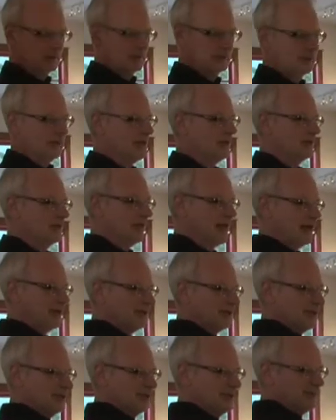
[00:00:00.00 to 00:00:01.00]
down the
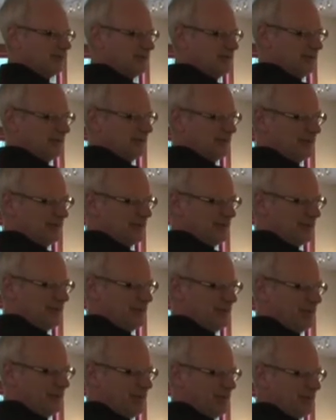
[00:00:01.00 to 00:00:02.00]
axis of the
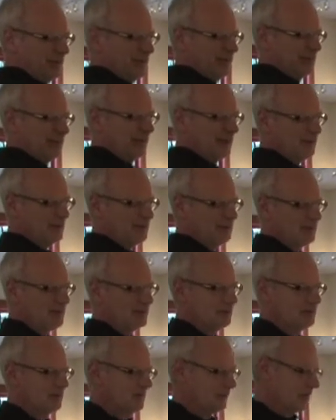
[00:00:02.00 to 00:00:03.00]
midpoint of her face.
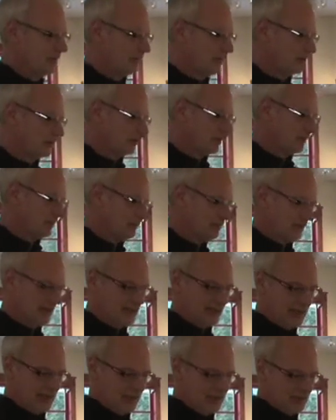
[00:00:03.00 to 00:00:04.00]
Like, she's pretty well looking
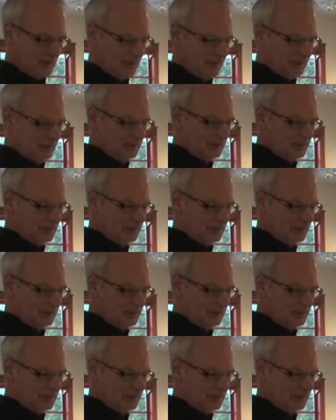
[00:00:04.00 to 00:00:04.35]
directly at me.